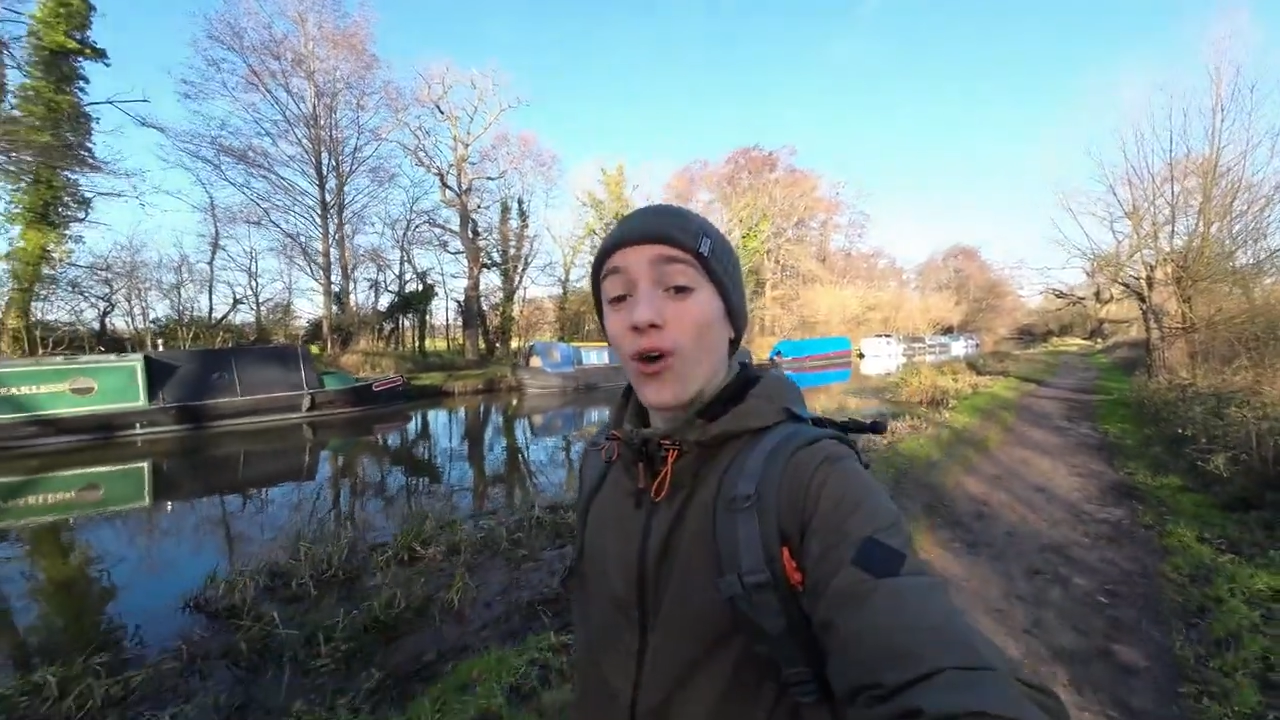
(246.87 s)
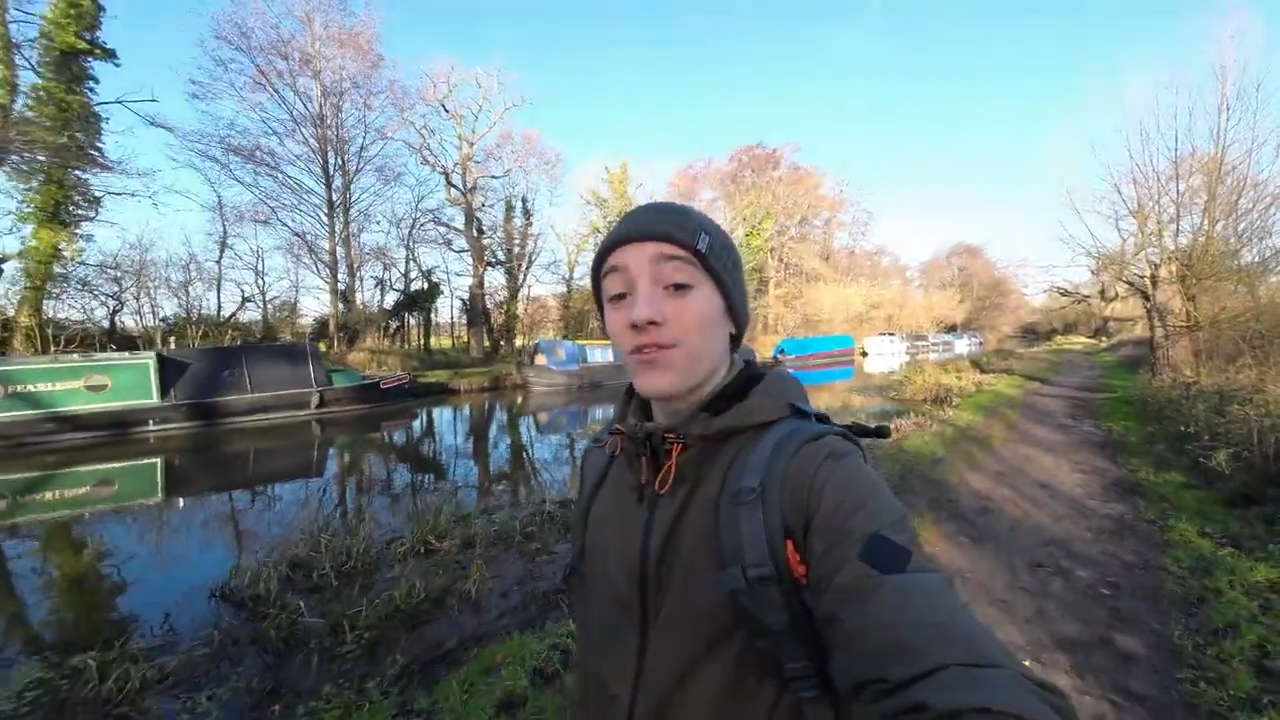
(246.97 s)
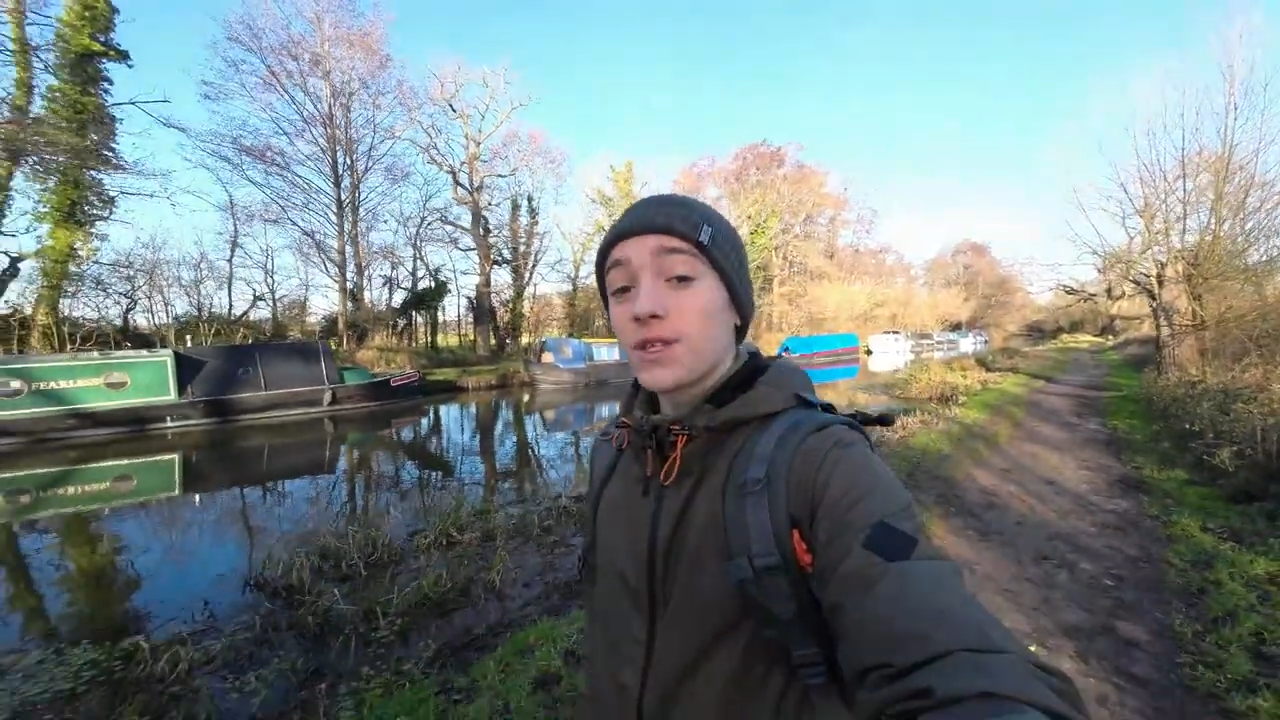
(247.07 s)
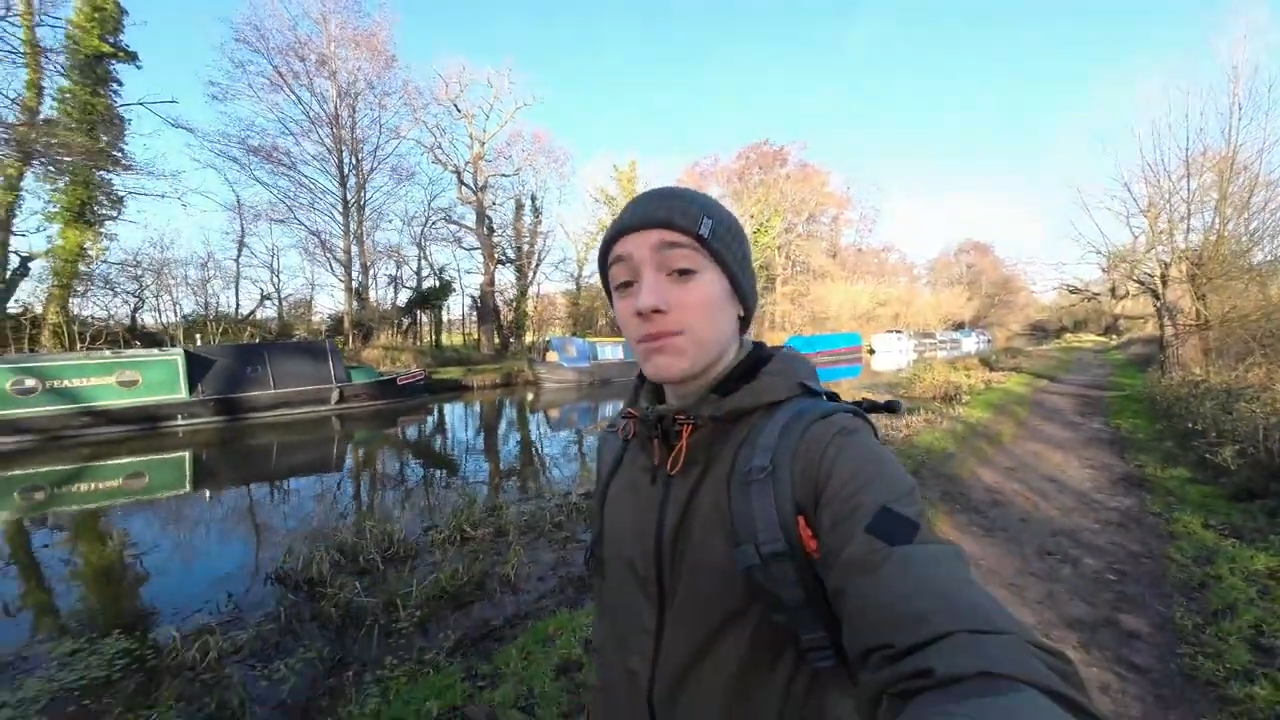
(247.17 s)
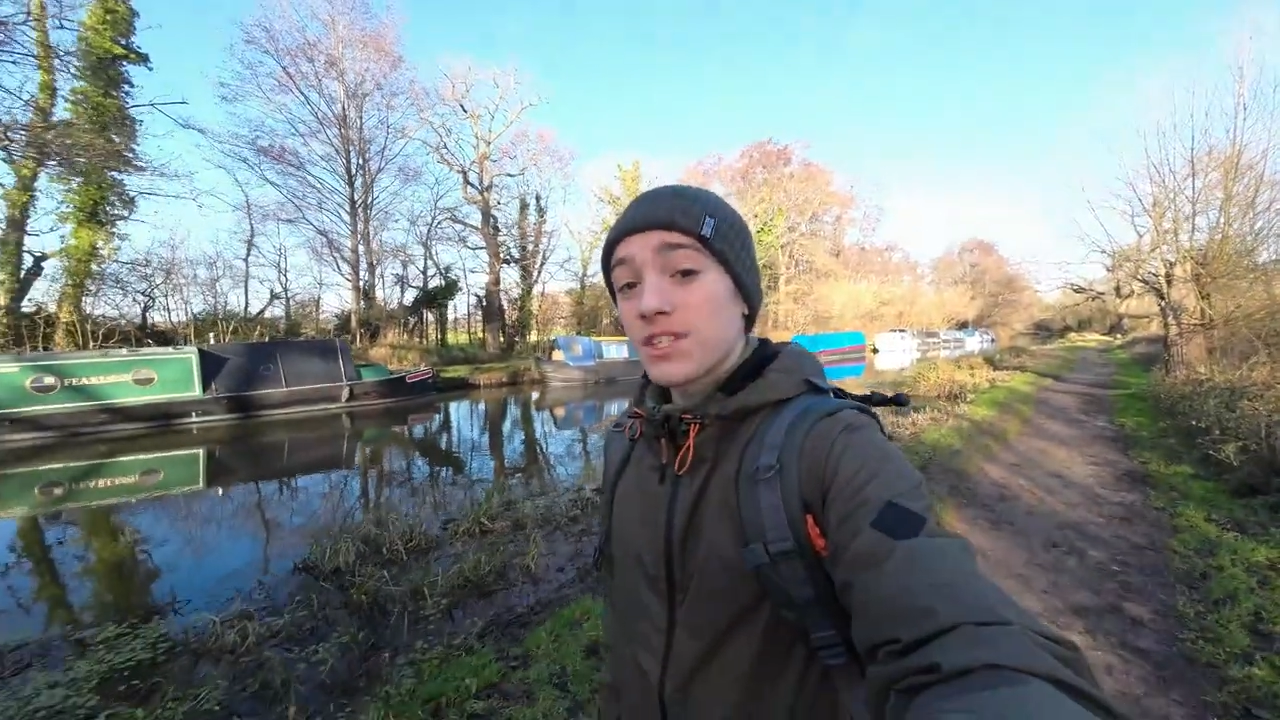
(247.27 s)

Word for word: of some